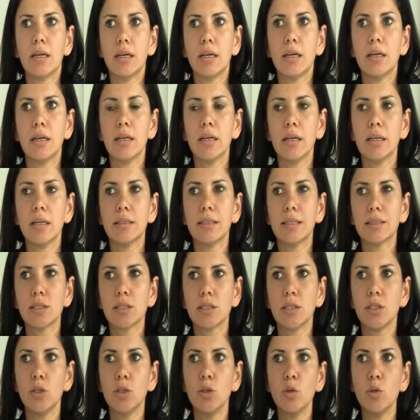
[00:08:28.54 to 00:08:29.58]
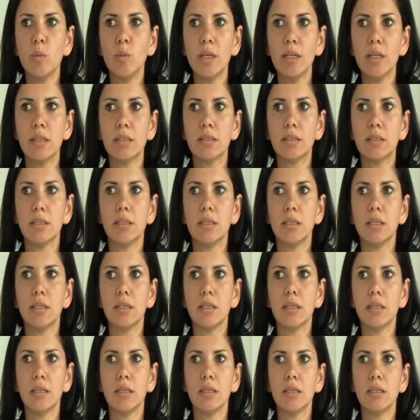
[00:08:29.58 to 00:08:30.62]
That
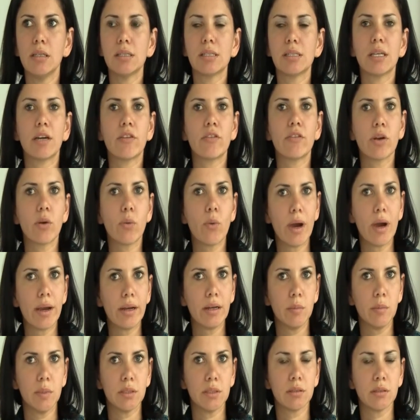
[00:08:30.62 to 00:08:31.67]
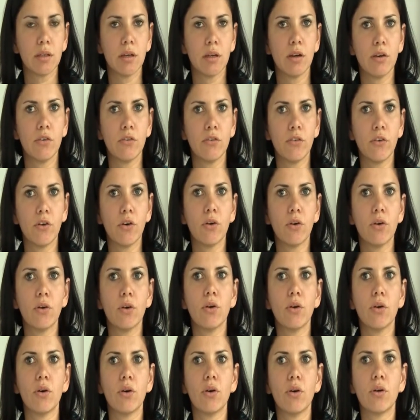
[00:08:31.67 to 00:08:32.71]
humility is a requirement
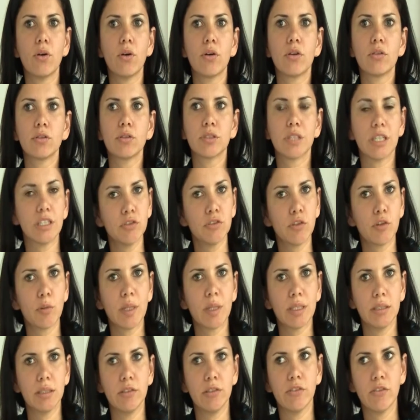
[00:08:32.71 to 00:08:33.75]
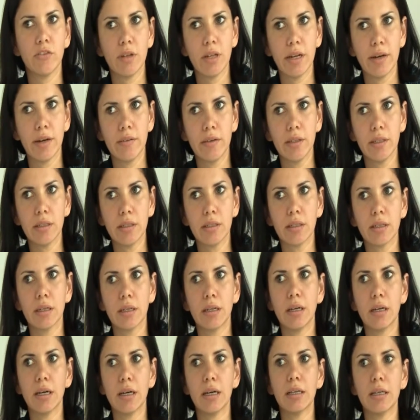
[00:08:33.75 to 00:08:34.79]
for transformative learning.
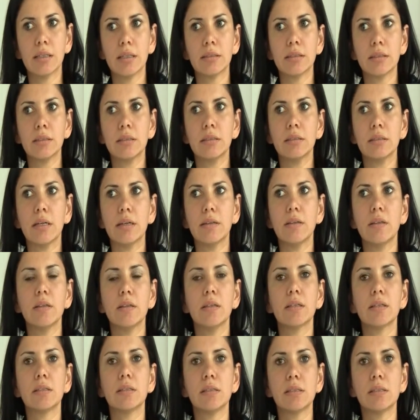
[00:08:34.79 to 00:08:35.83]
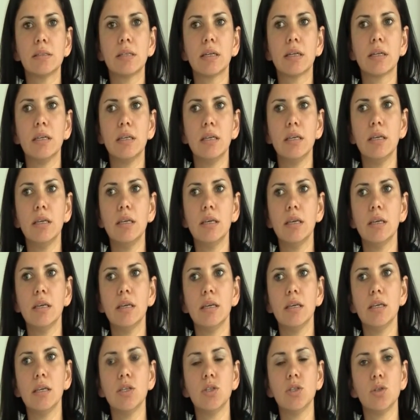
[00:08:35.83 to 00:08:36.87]
And I think that is the key
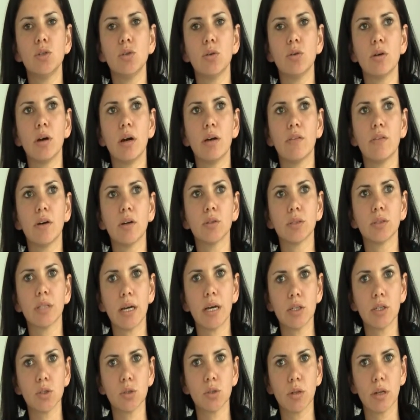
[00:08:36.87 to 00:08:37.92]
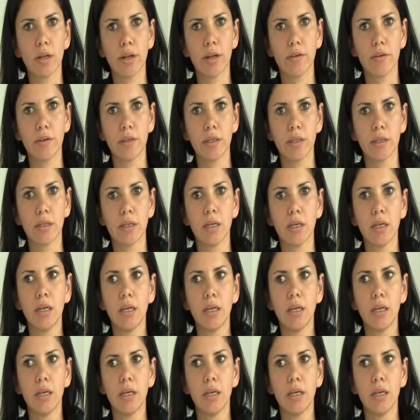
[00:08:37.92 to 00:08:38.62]
issue about action learning.